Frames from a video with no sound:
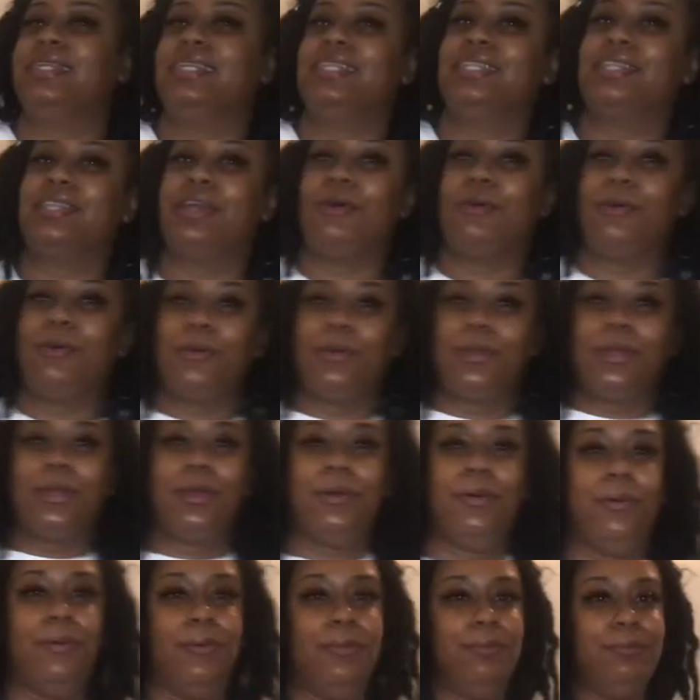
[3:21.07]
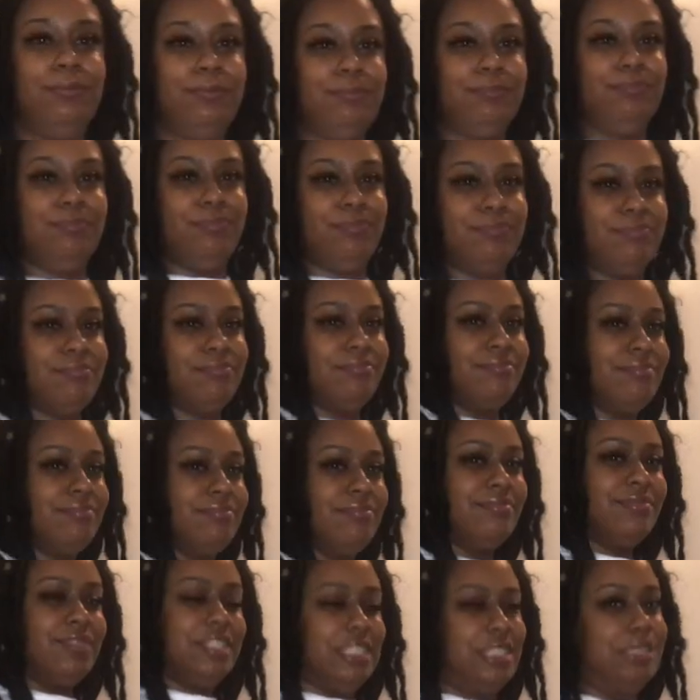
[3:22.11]
to throw on and go.
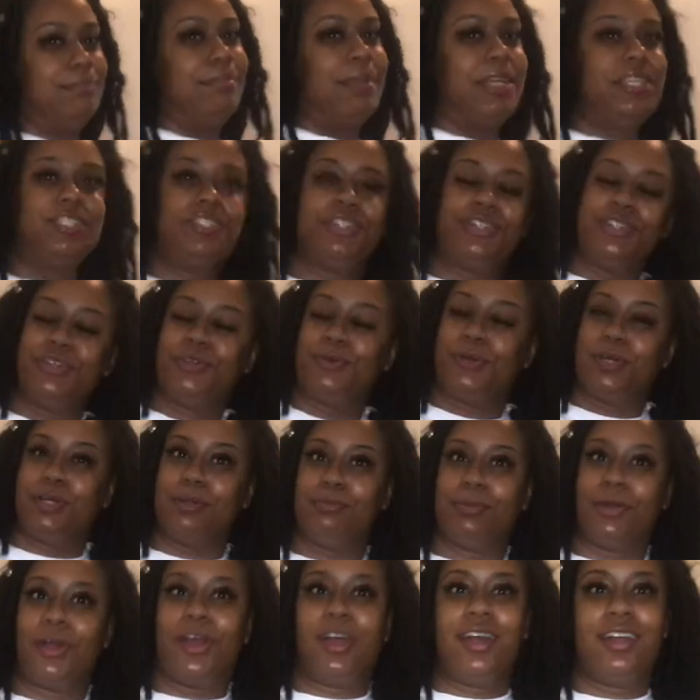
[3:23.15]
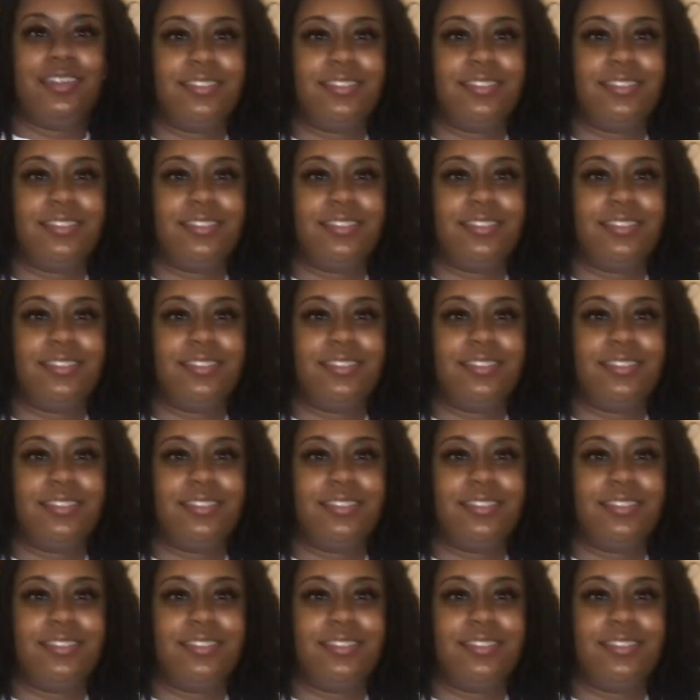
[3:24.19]
Just make sure you wear a bra.